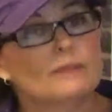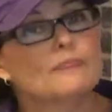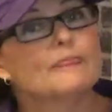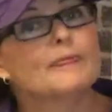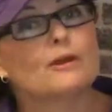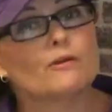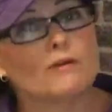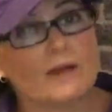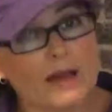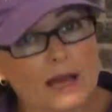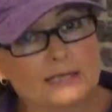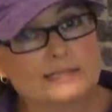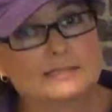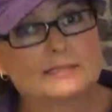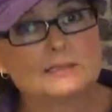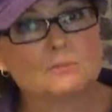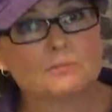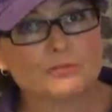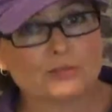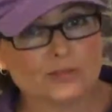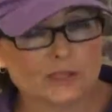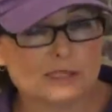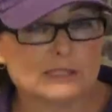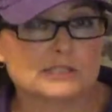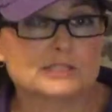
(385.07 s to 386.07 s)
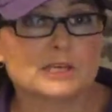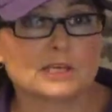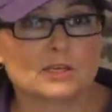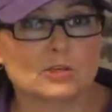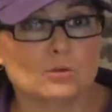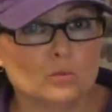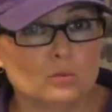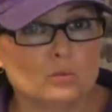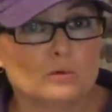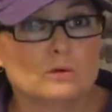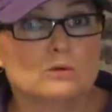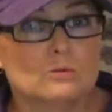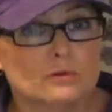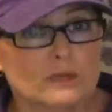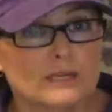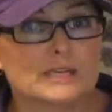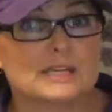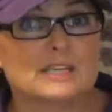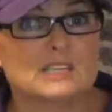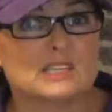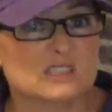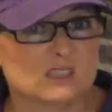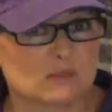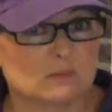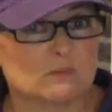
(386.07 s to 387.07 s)
There are some things that you will
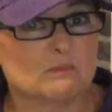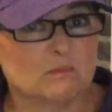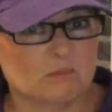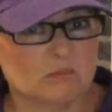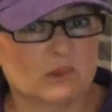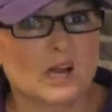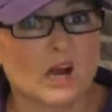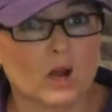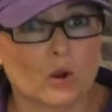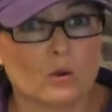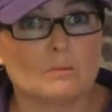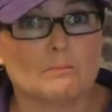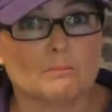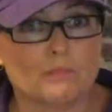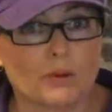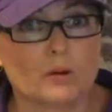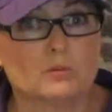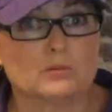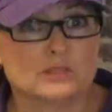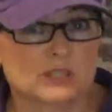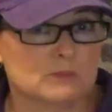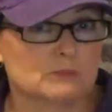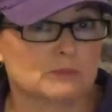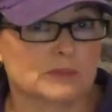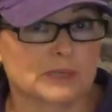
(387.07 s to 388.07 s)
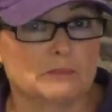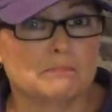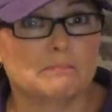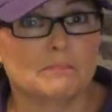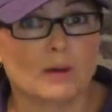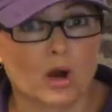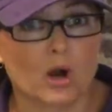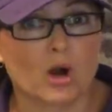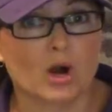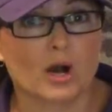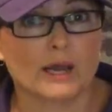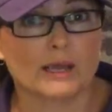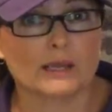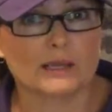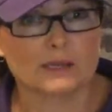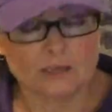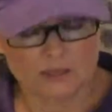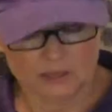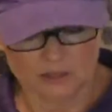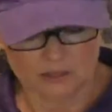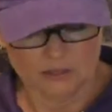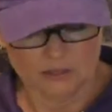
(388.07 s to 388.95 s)
need to go and possibly buy.